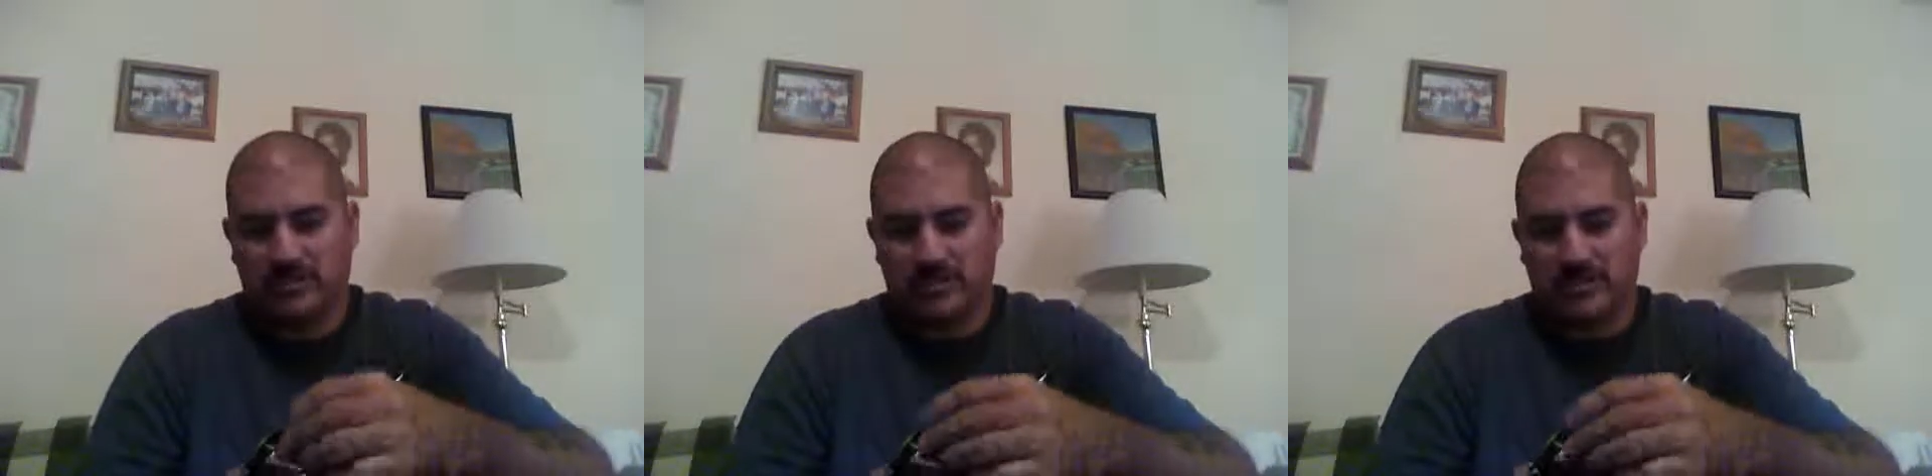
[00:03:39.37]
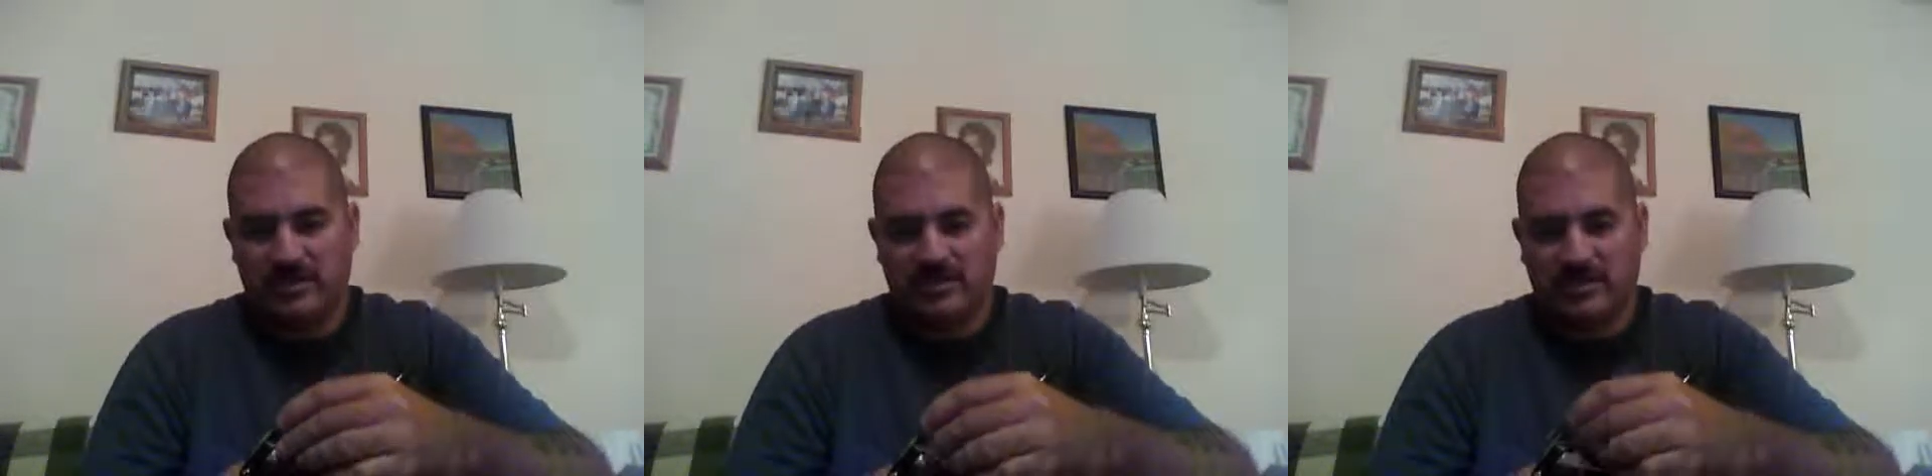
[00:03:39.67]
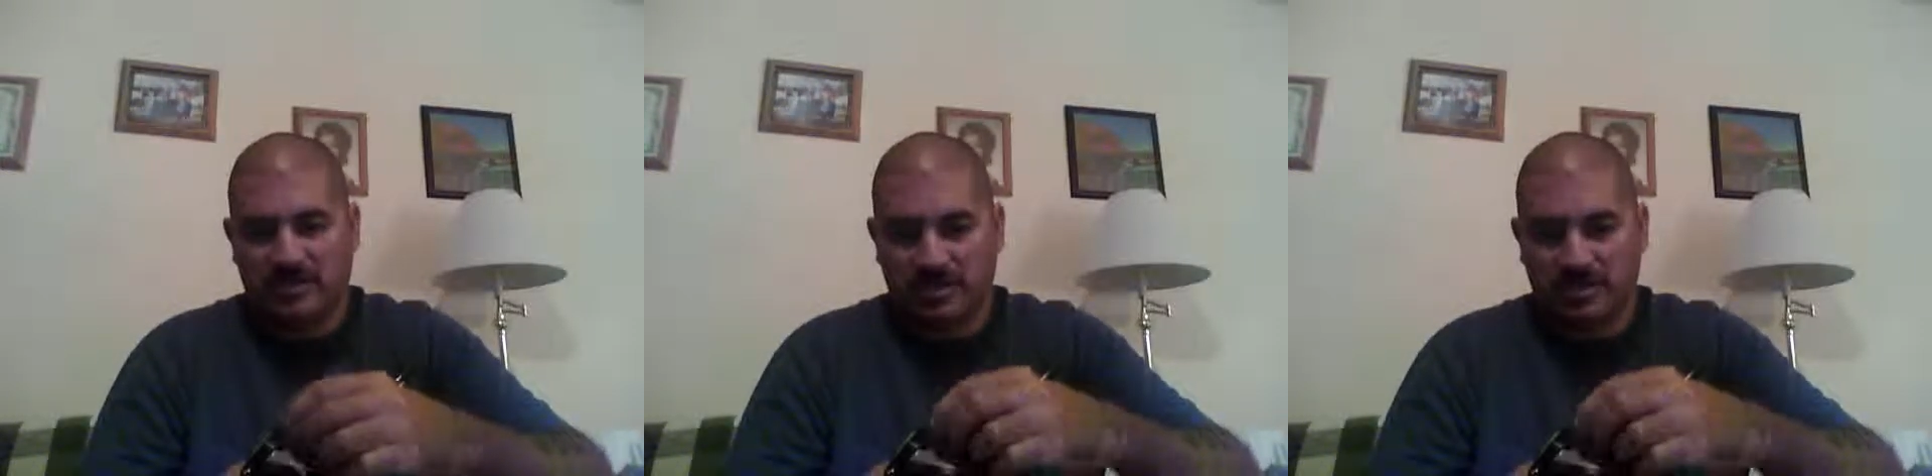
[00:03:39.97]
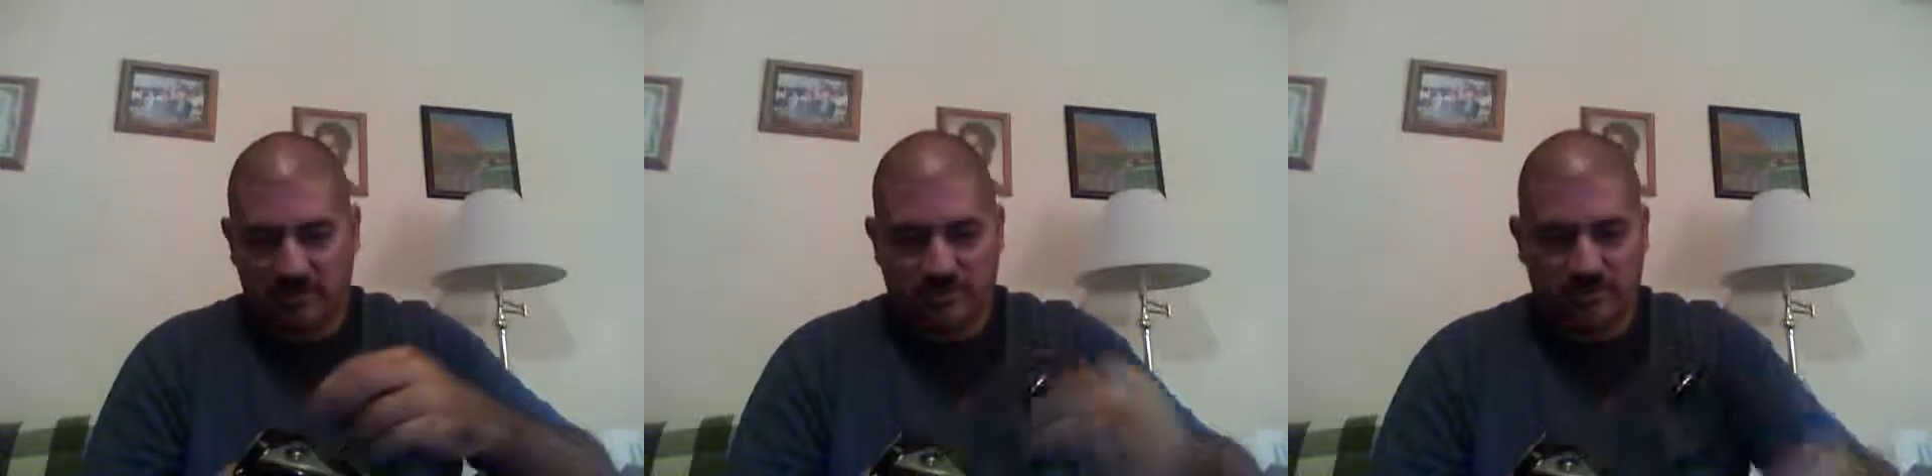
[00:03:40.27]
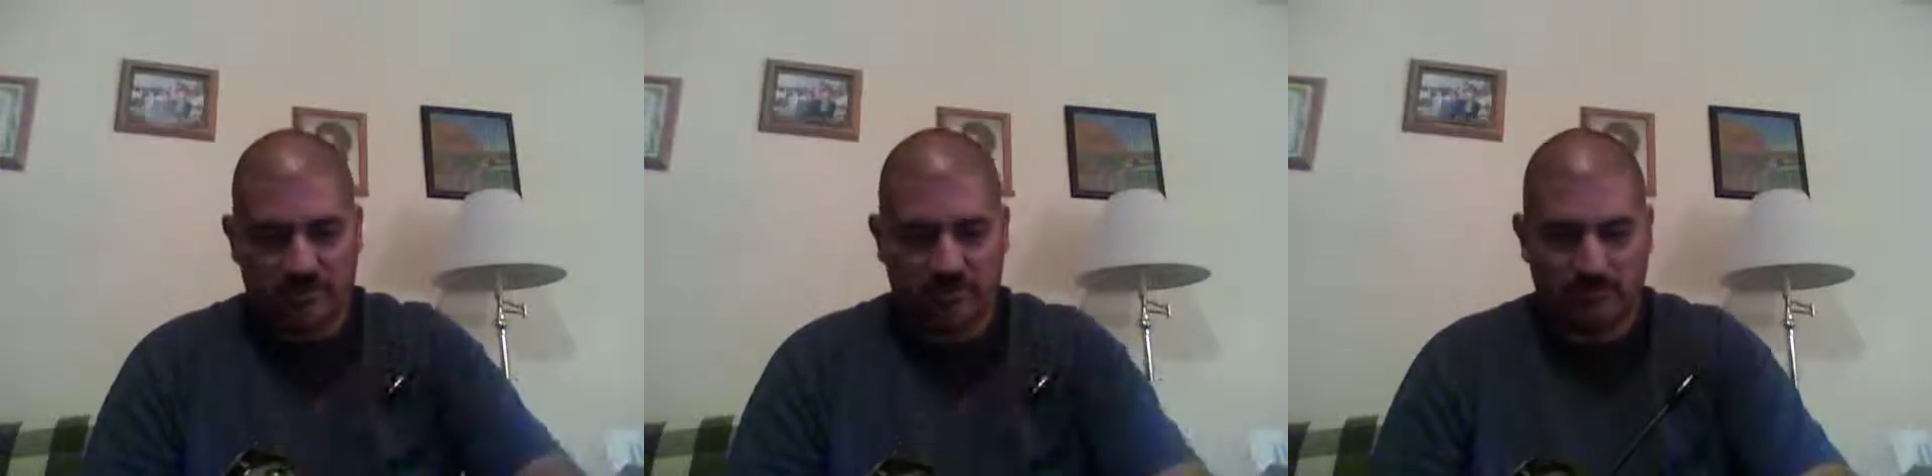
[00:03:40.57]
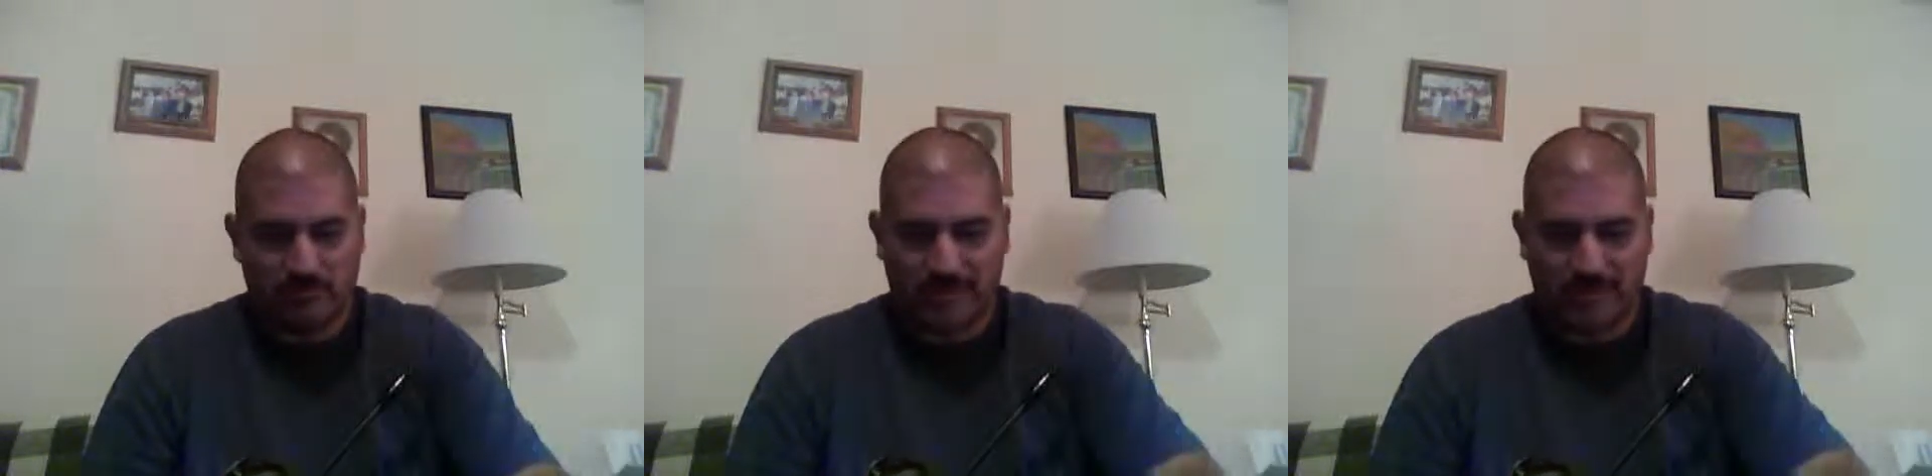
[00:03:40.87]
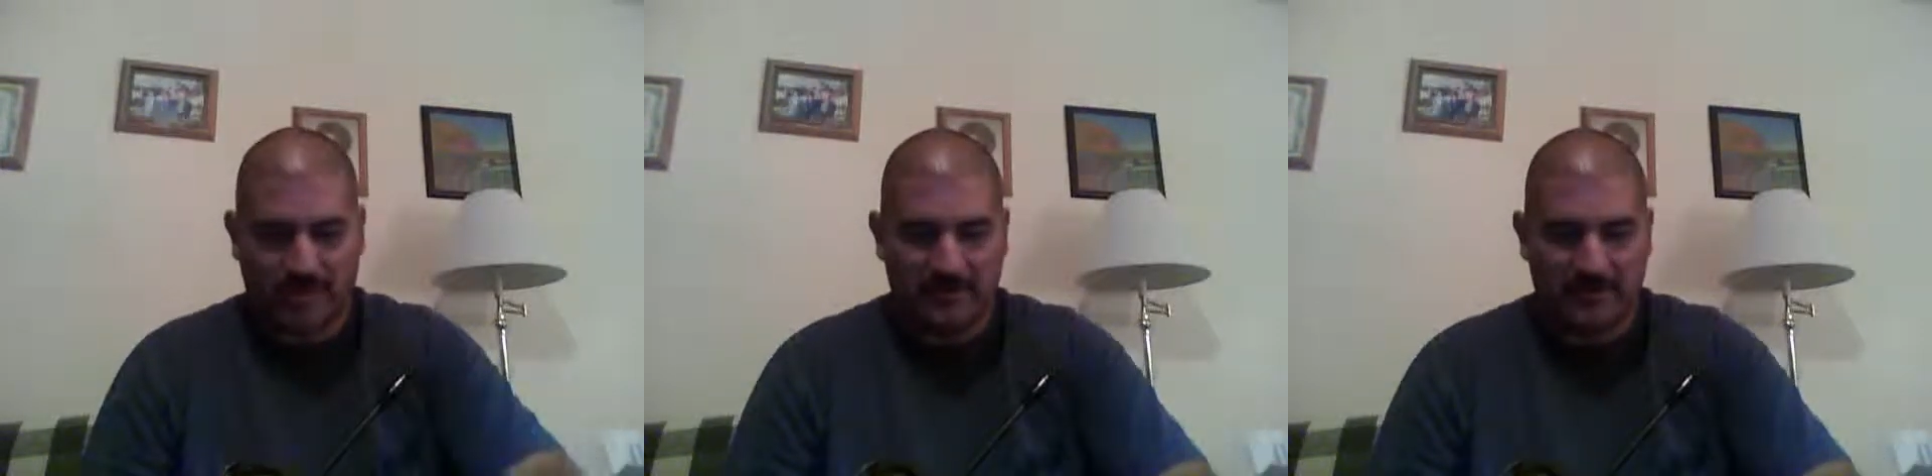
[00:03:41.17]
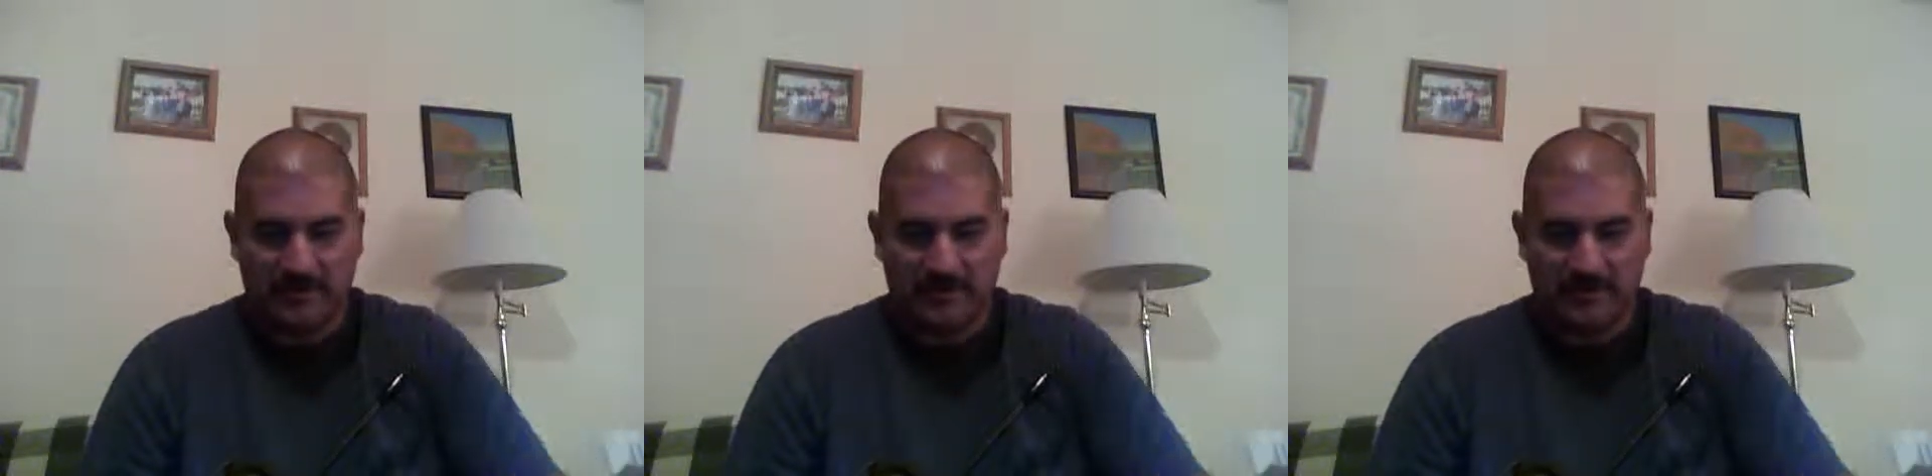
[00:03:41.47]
is an adjustable, something like that.